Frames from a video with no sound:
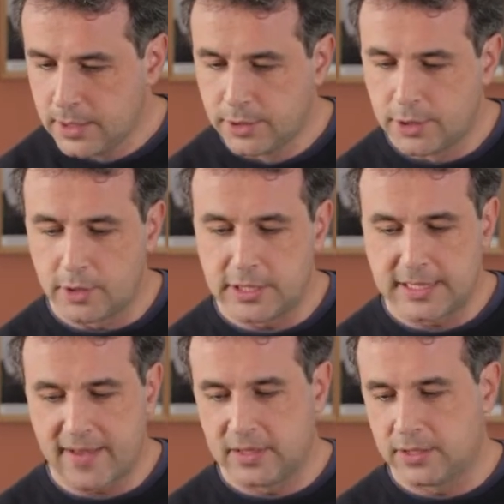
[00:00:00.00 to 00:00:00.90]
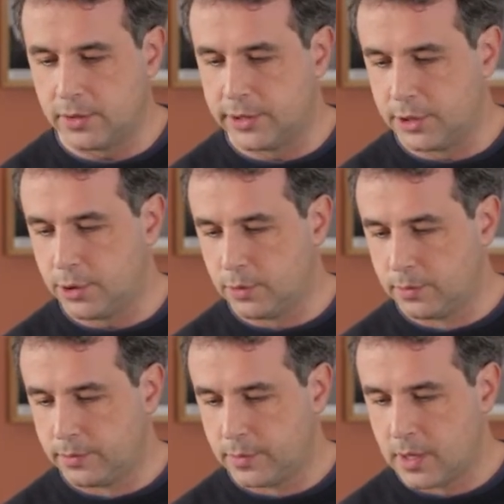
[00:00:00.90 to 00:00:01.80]
37-32,
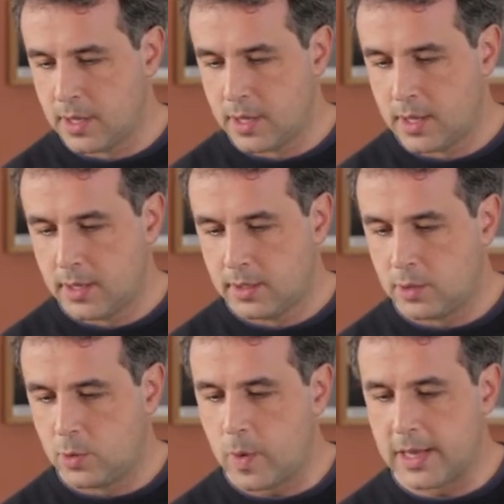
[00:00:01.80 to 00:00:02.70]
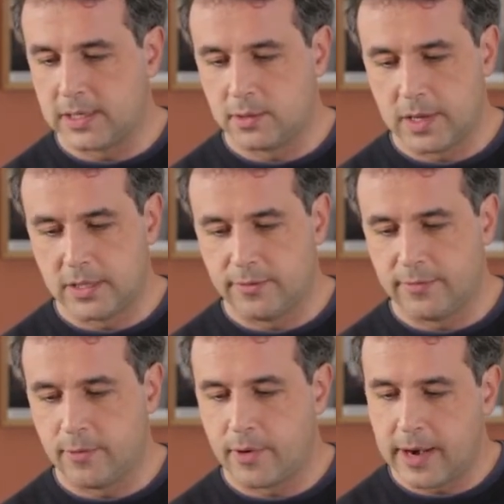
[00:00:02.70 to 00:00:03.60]

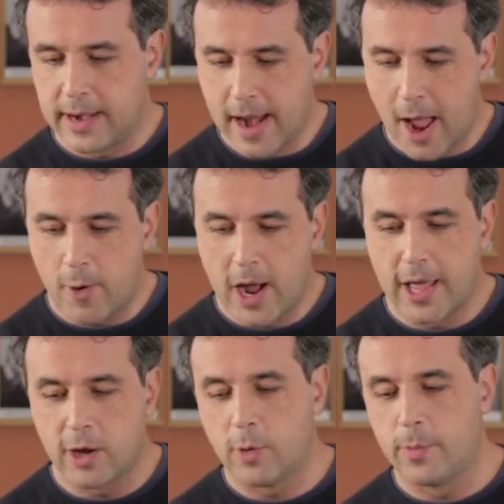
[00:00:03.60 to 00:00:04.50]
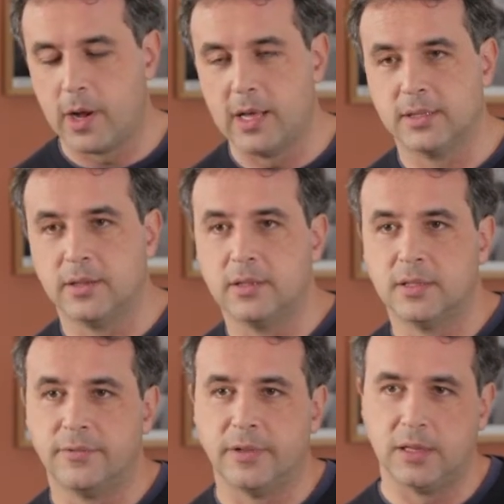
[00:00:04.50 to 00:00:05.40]
20-24, and now I occupy
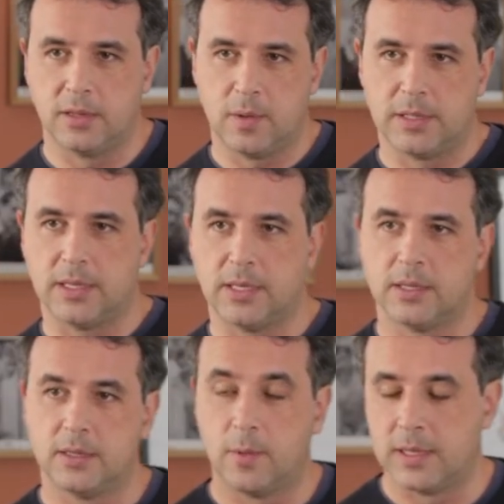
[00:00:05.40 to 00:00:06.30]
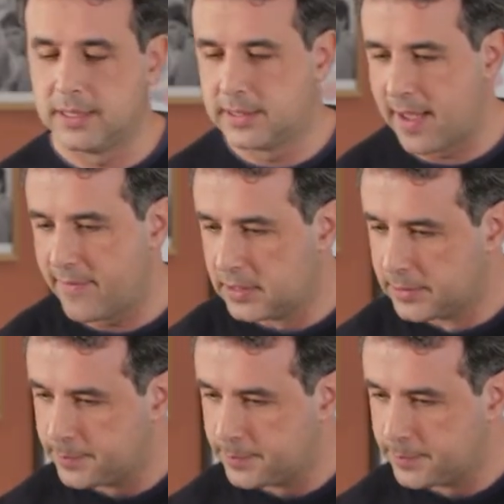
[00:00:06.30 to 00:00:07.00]
the field 20-27.